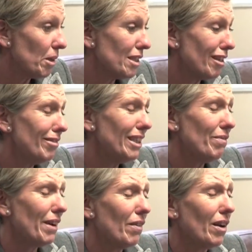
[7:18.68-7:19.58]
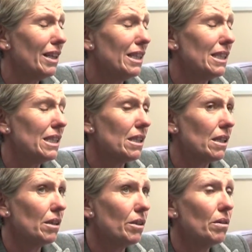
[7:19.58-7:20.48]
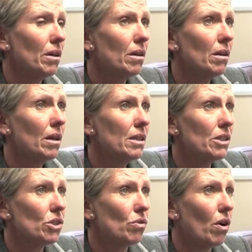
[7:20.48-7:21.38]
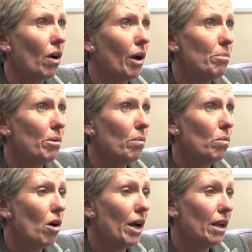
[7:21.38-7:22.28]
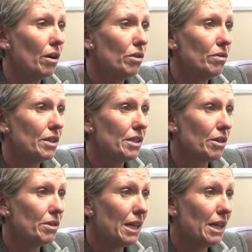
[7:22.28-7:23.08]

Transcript: Because I really felt that I needed to describe why Lola is so